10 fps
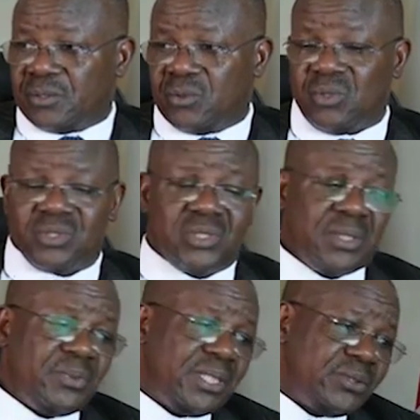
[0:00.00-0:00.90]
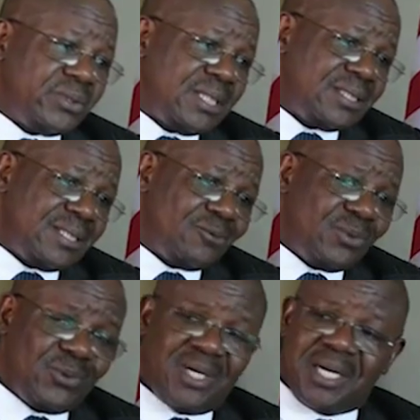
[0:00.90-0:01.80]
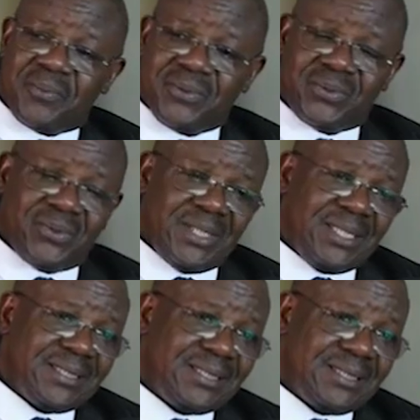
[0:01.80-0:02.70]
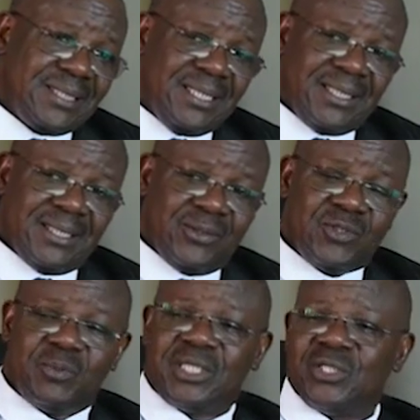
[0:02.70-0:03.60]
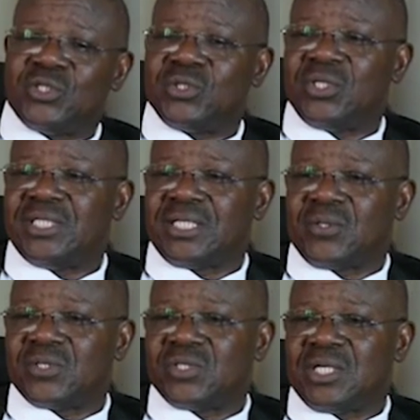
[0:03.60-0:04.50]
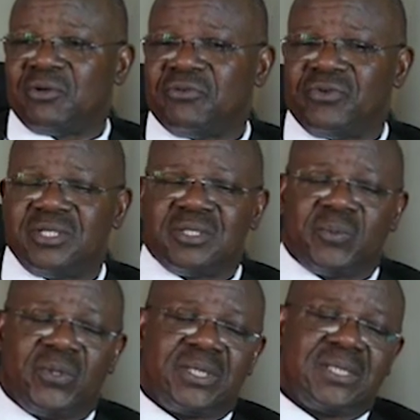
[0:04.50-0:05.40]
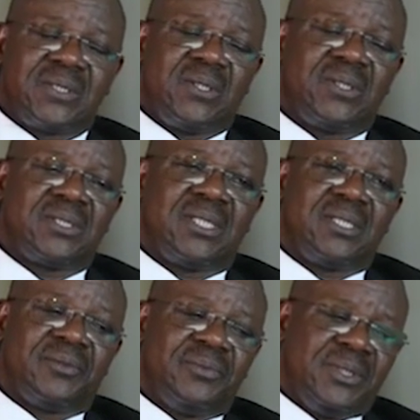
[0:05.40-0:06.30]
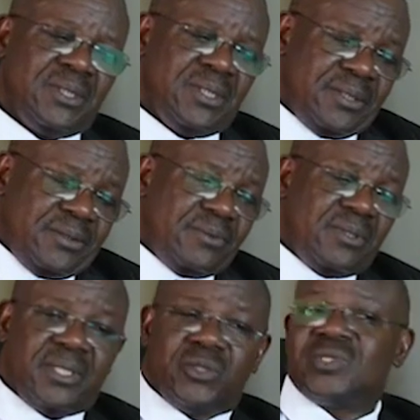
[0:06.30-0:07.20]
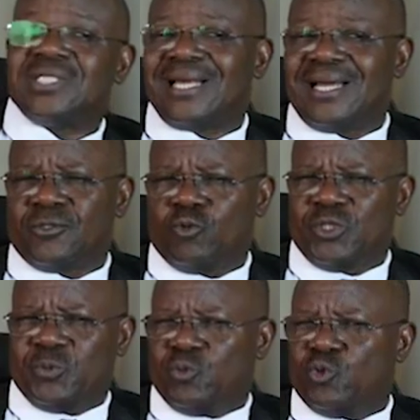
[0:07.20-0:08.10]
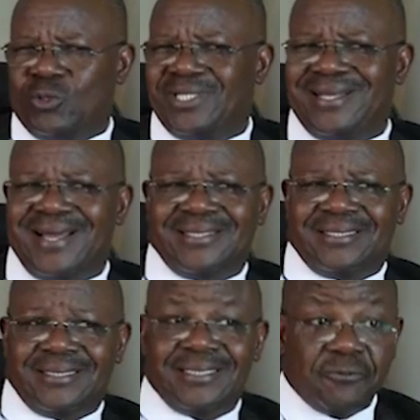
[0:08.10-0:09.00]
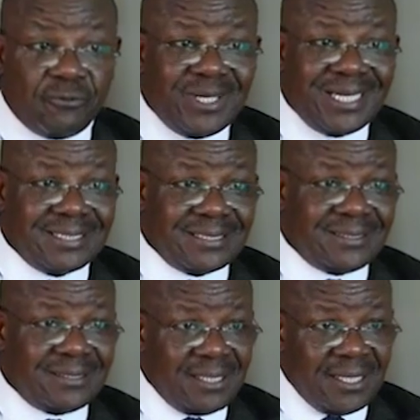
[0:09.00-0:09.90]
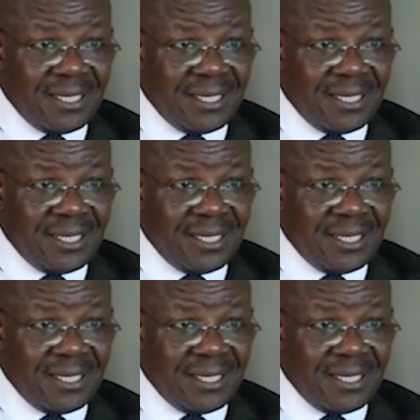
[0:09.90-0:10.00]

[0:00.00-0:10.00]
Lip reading: Ebele Jonathan. What happened to it? Who's making sure the constitutional conference report is not utilized? Who's doing that? It's the Fulanis.